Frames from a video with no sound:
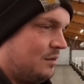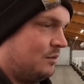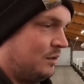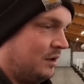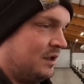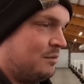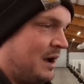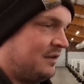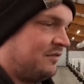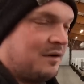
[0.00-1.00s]
really
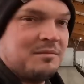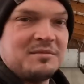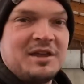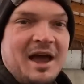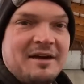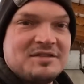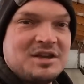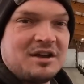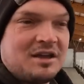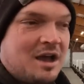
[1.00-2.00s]
wet from calves
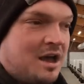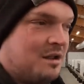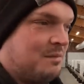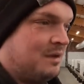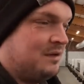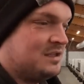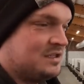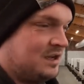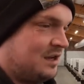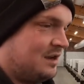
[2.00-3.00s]
sucking on them, and it's
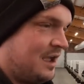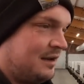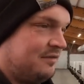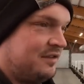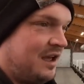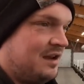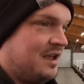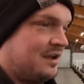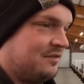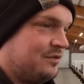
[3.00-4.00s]
negative 10,
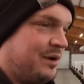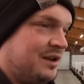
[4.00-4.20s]
negative 20